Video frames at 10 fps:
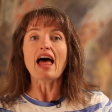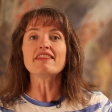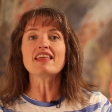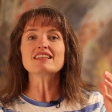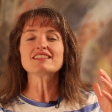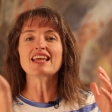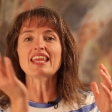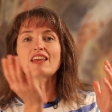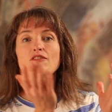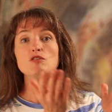And then
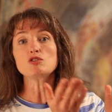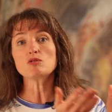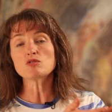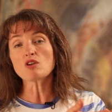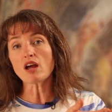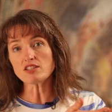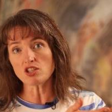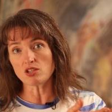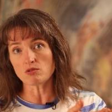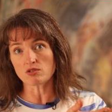saying, if you choose not
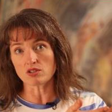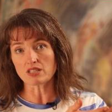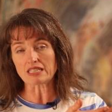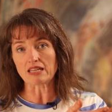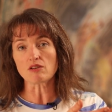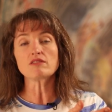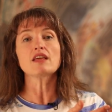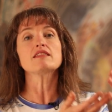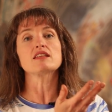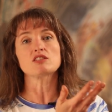to use this skill,
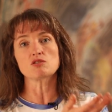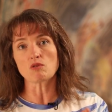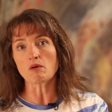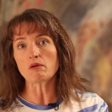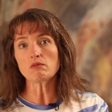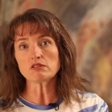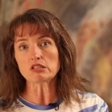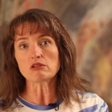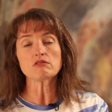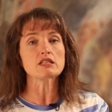then this is what we will
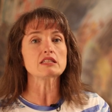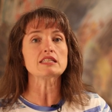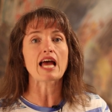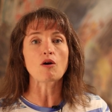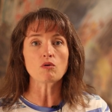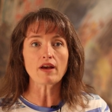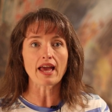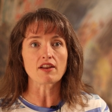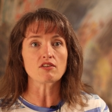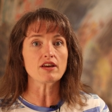do, this is how we'll
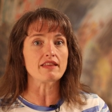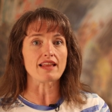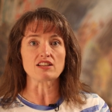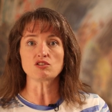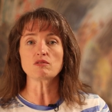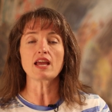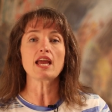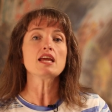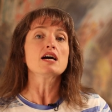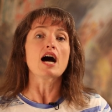handle it, and that's
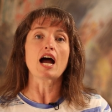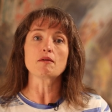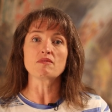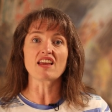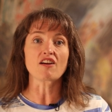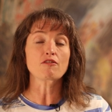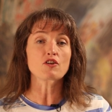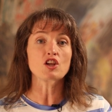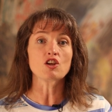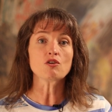okay, I'm there
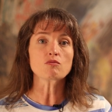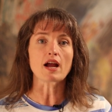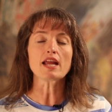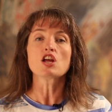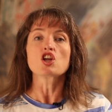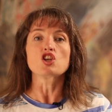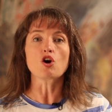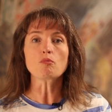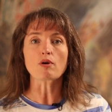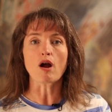for you, right?
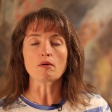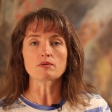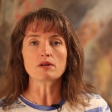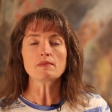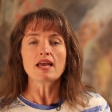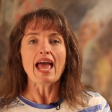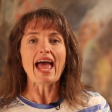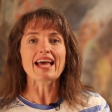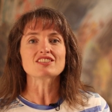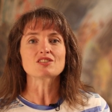No problem.
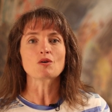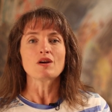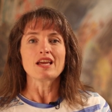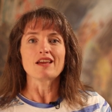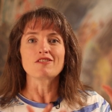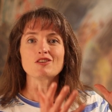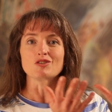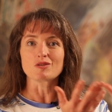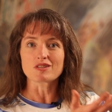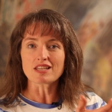And so if you
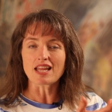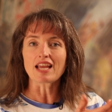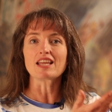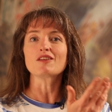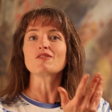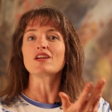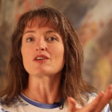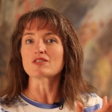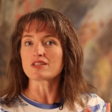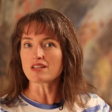choose the negative,
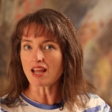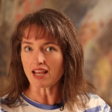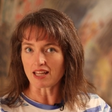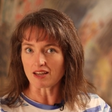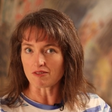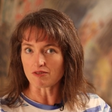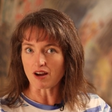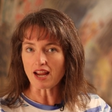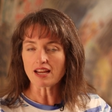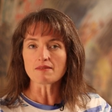here's the negative,
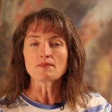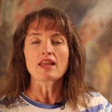right?